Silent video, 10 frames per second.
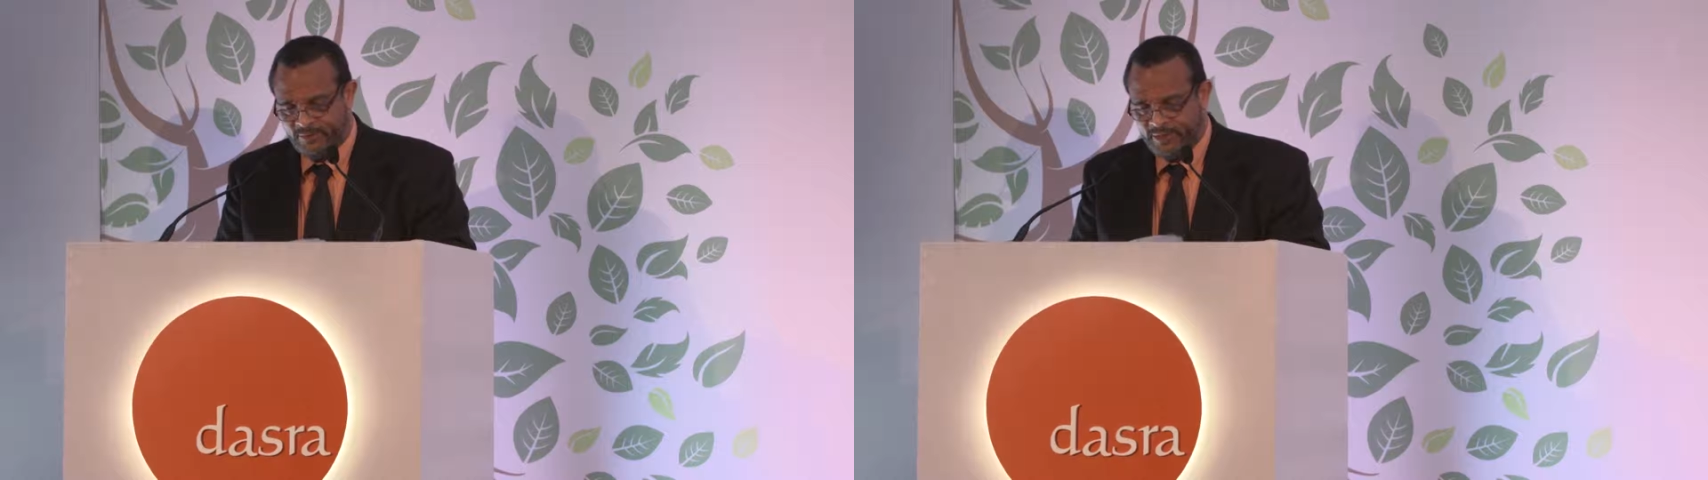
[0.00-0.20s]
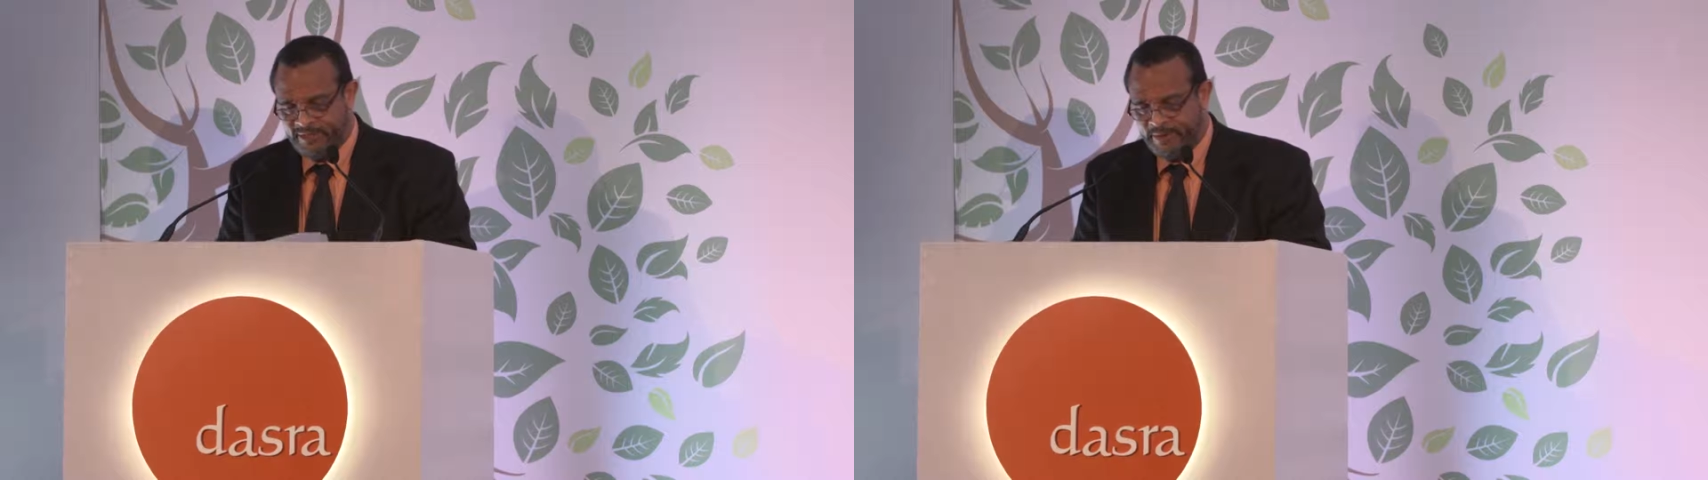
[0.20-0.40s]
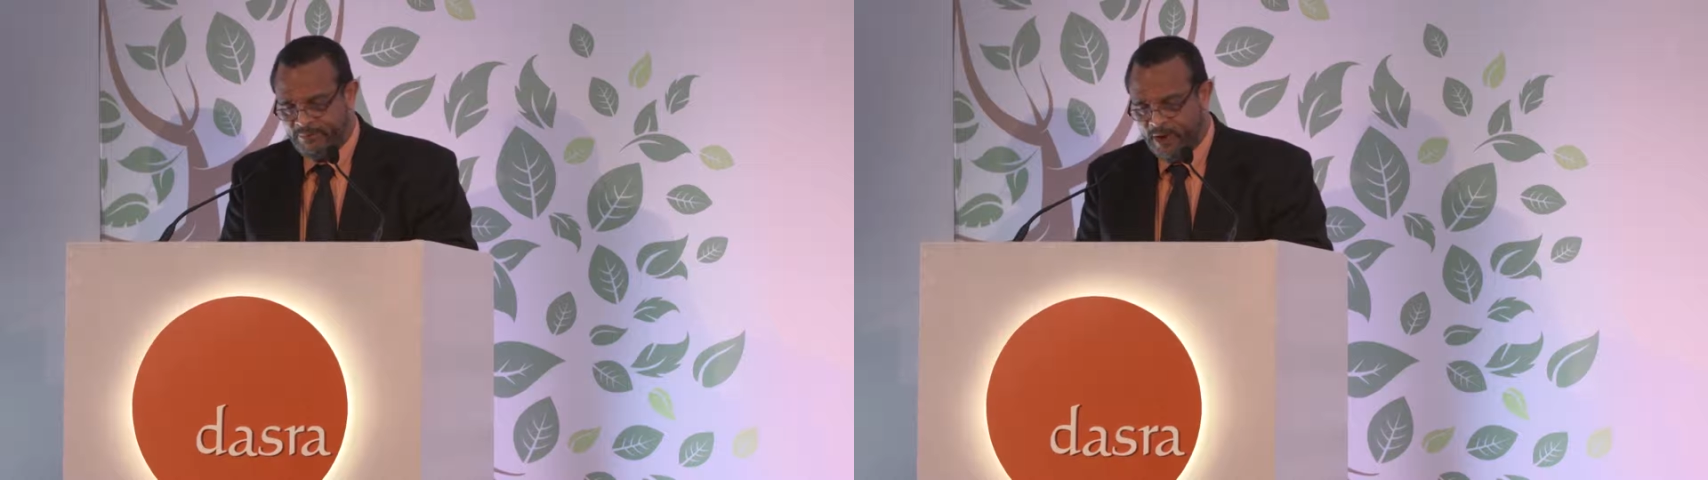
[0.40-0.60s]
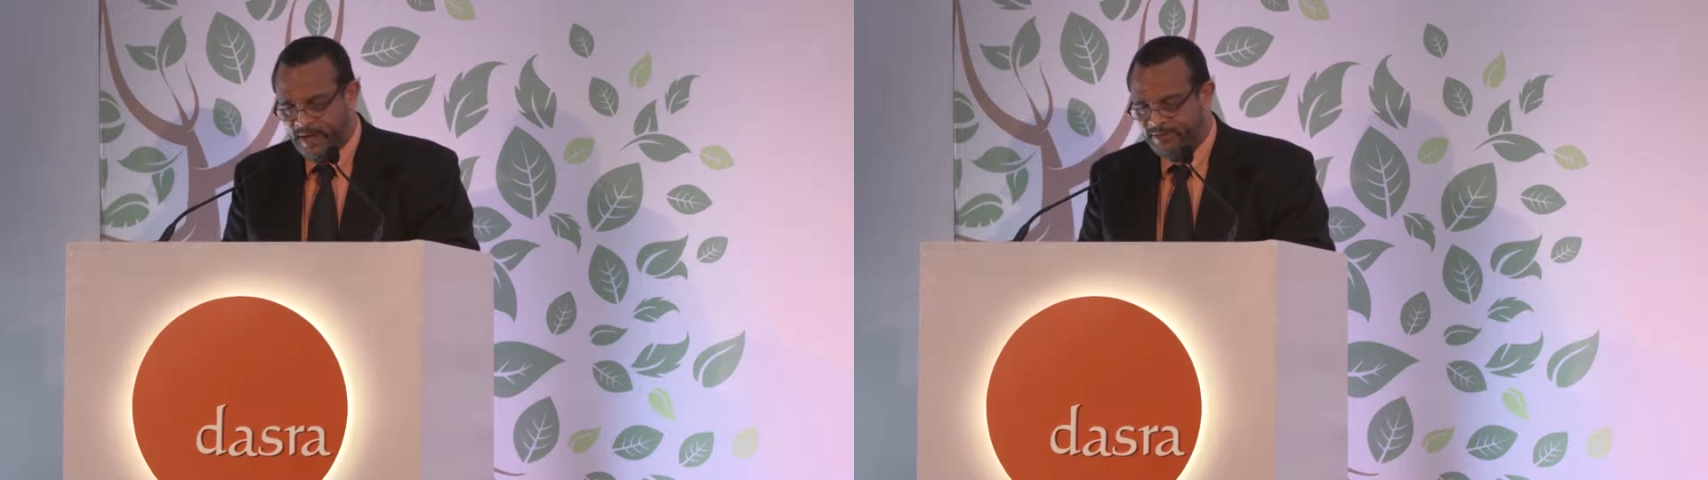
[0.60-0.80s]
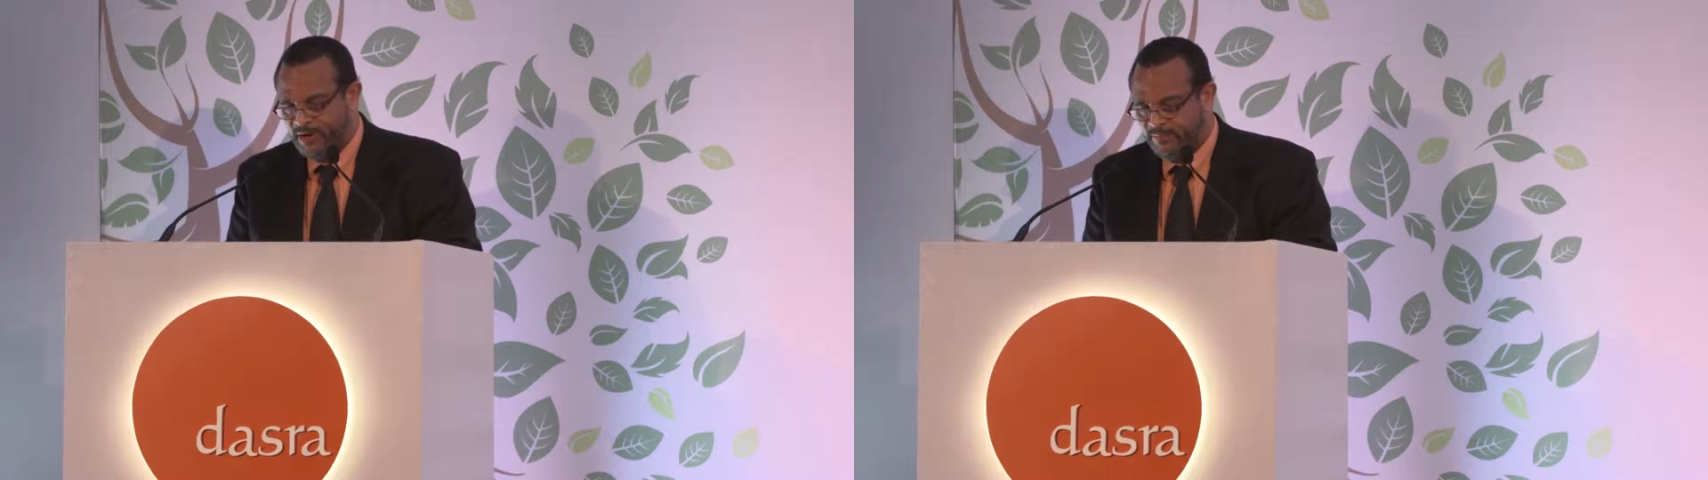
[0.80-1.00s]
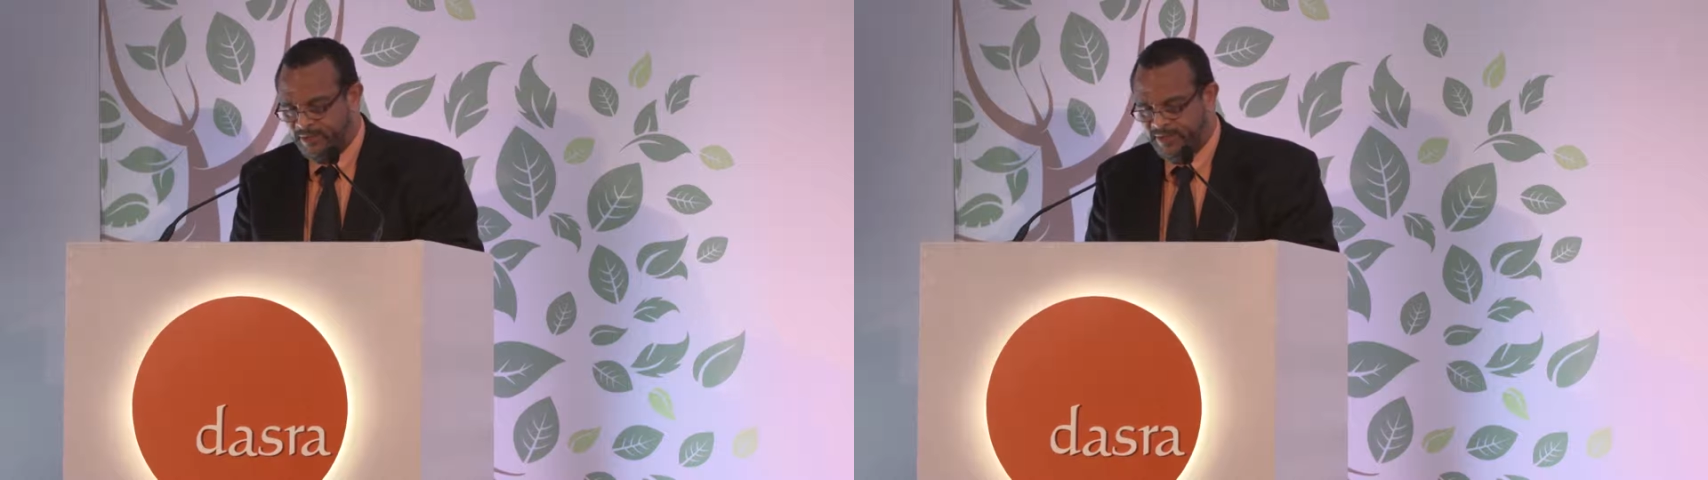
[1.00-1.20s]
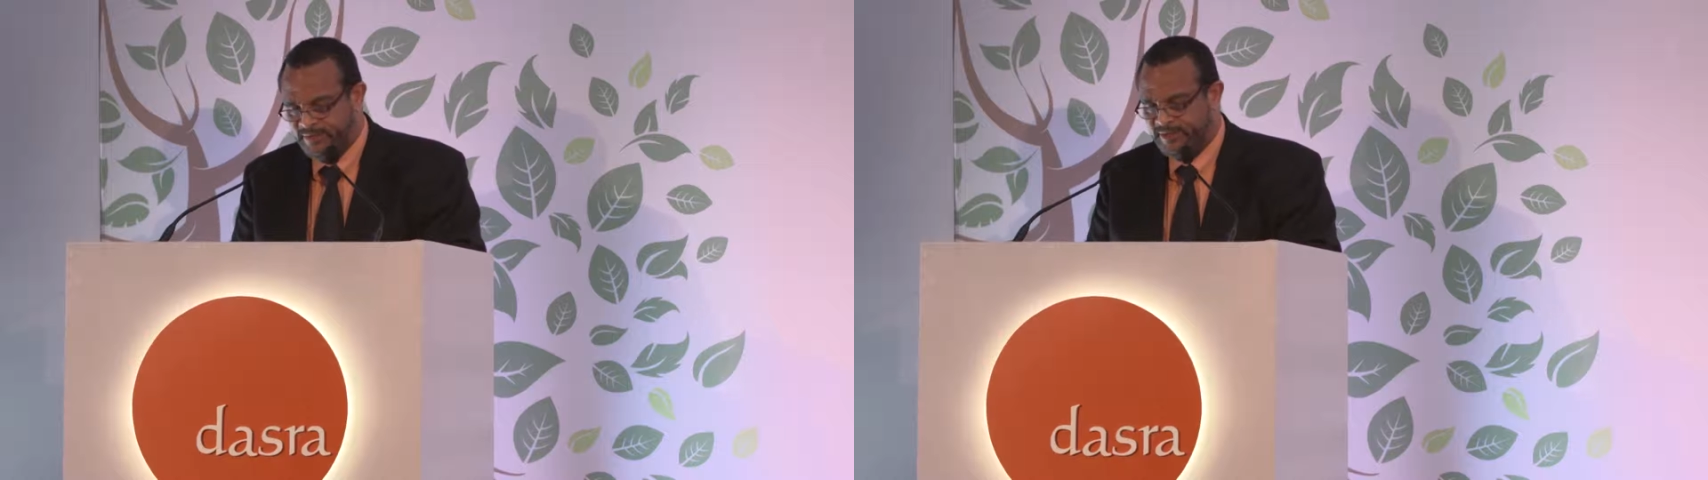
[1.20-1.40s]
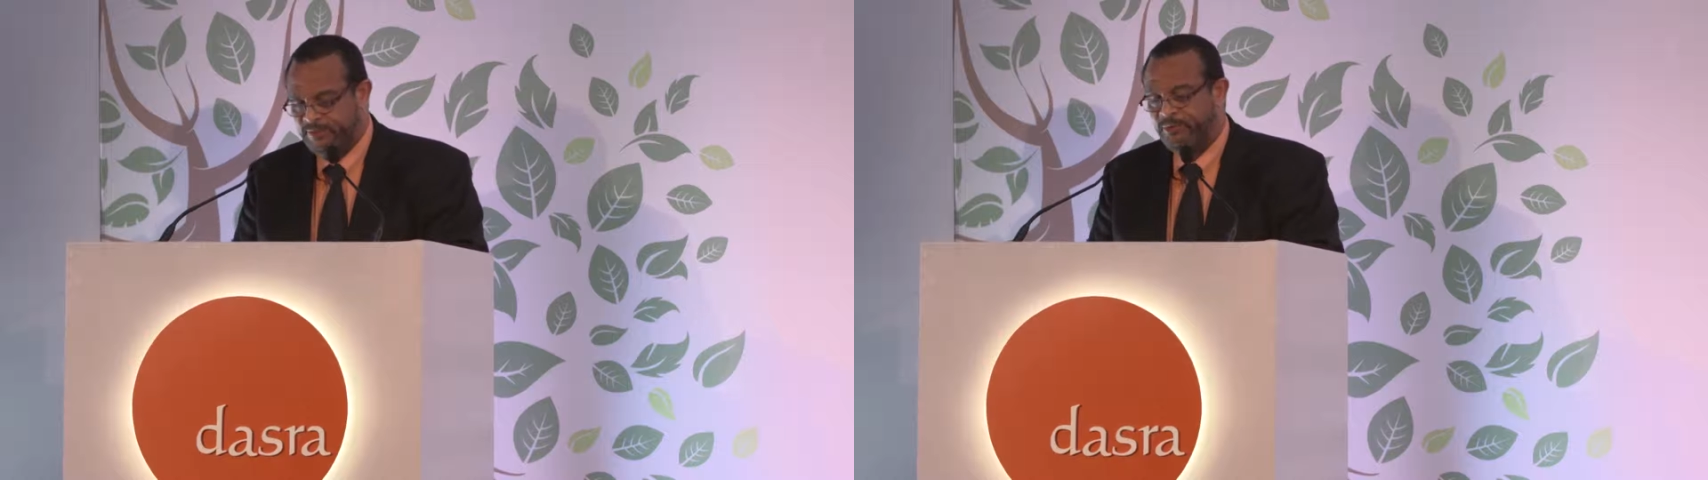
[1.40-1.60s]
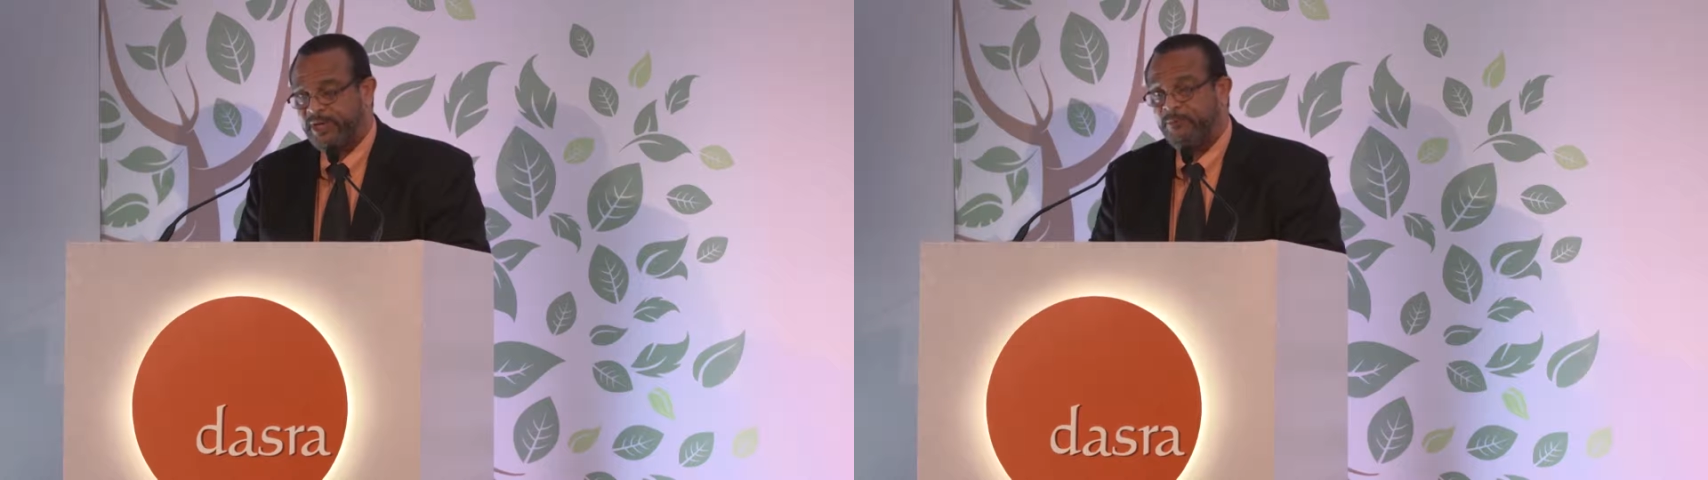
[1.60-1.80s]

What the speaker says: we take pride in our ability to bring